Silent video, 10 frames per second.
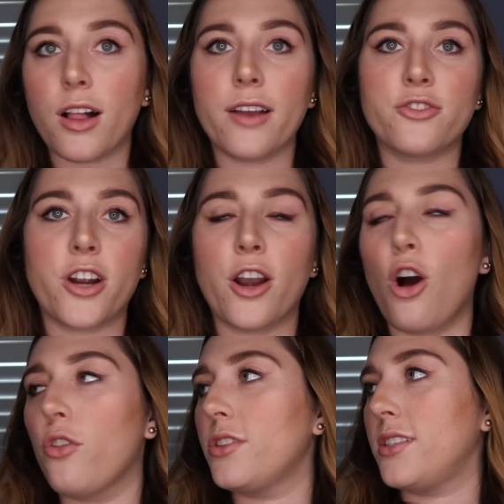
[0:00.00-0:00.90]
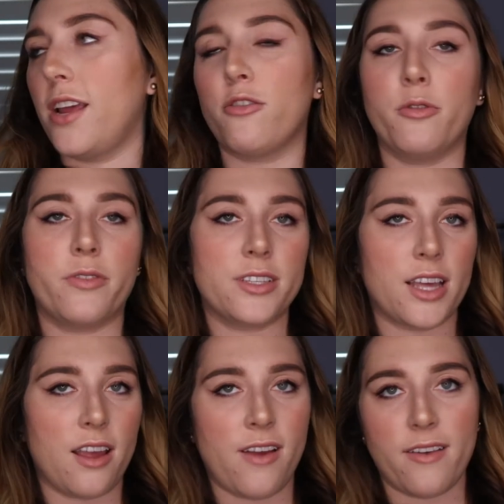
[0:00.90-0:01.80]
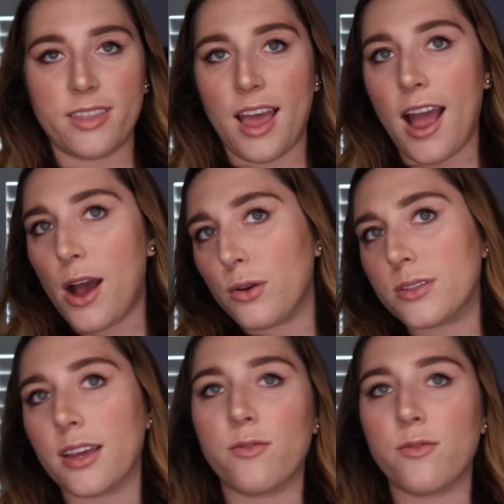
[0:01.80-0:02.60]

I've tried all the stain removers that I've had at the house,